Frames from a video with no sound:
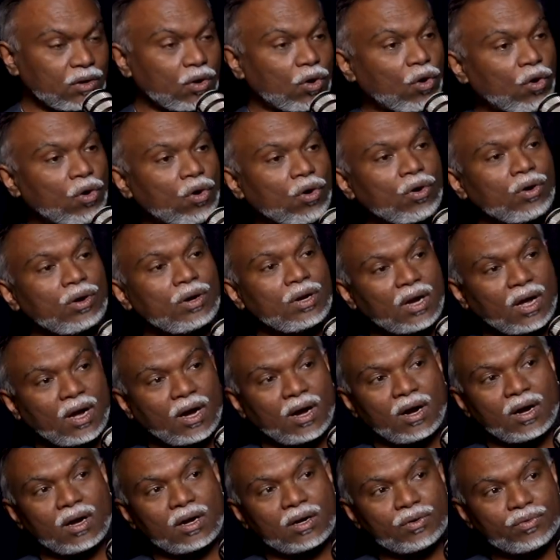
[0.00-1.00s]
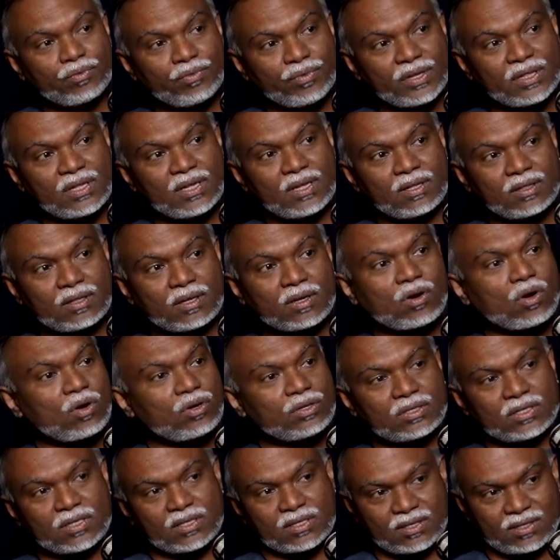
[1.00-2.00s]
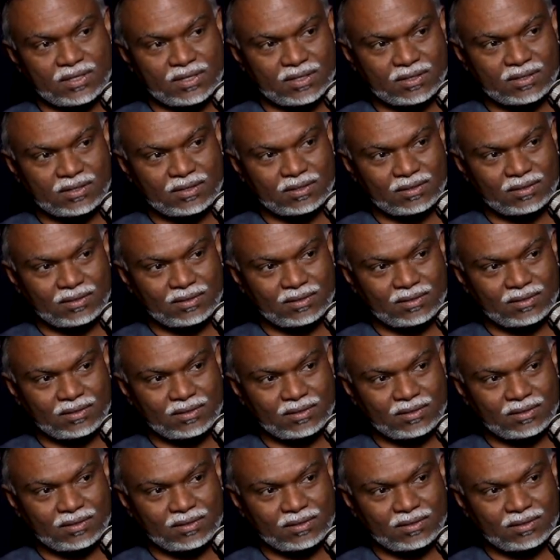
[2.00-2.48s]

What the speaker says: All are within the consciousness.